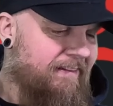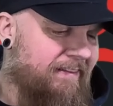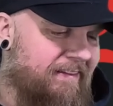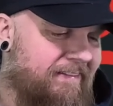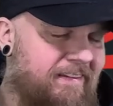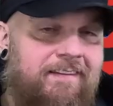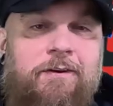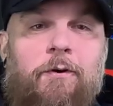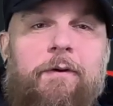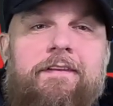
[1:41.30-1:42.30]
This is
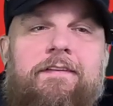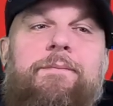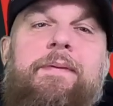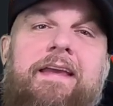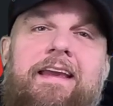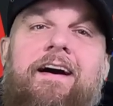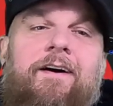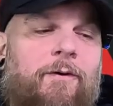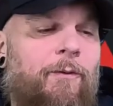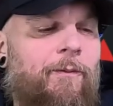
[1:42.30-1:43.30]
going to be a
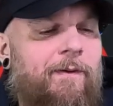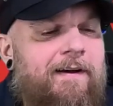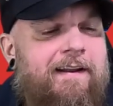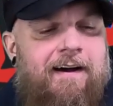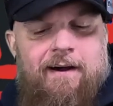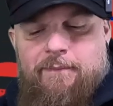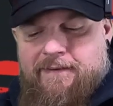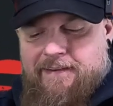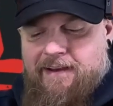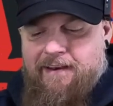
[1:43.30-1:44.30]
cool one. I'm
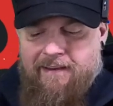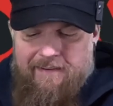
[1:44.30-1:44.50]
excited.